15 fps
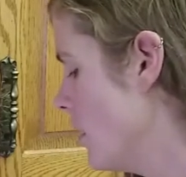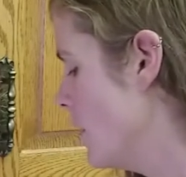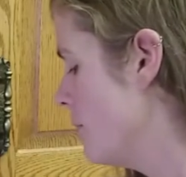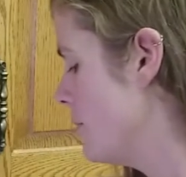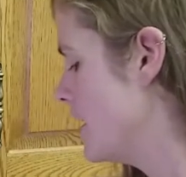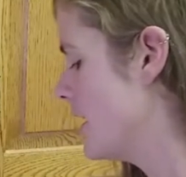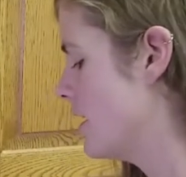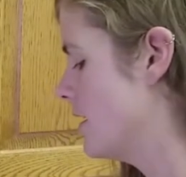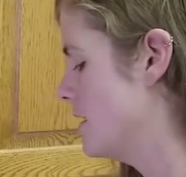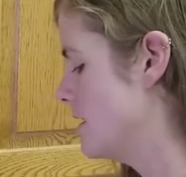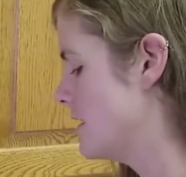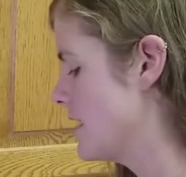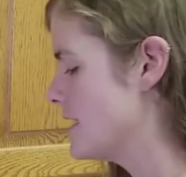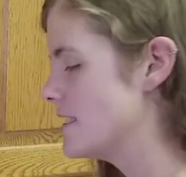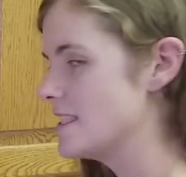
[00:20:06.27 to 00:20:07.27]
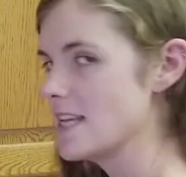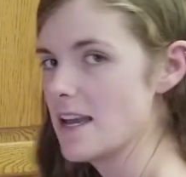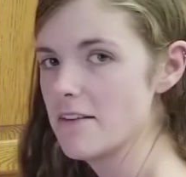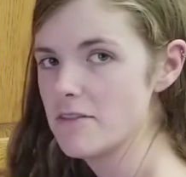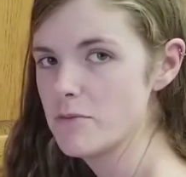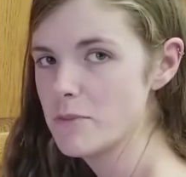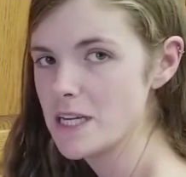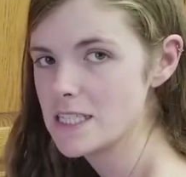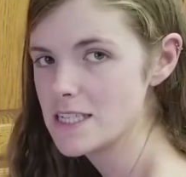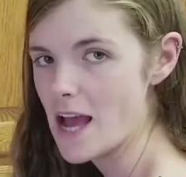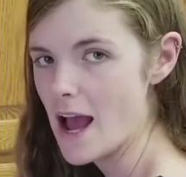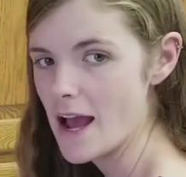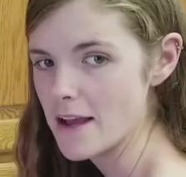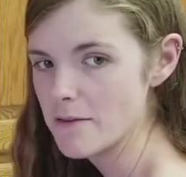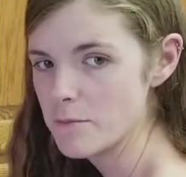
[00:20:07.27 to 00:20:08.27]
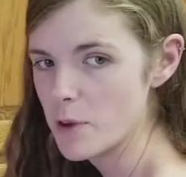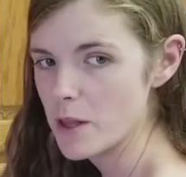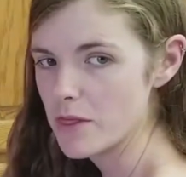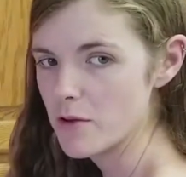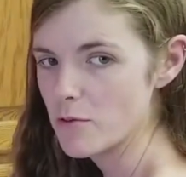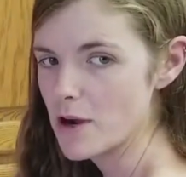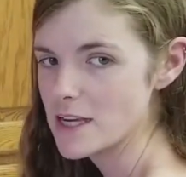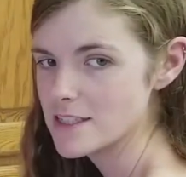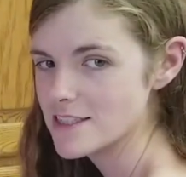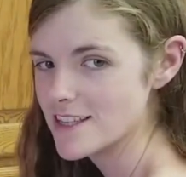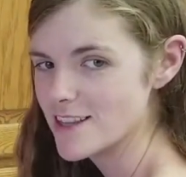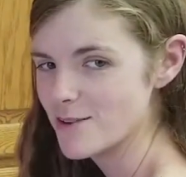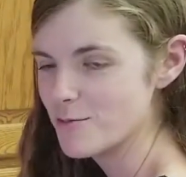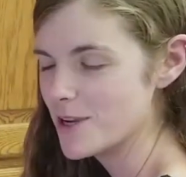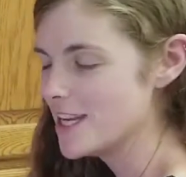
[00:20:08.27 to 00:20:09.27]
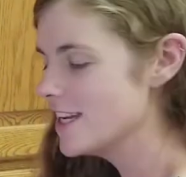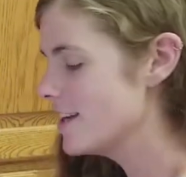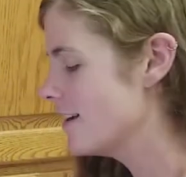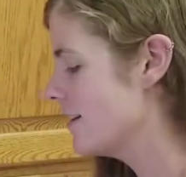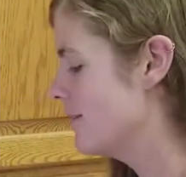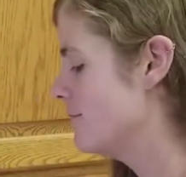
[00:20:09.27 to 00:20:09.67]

because it saved me time the rest of the week.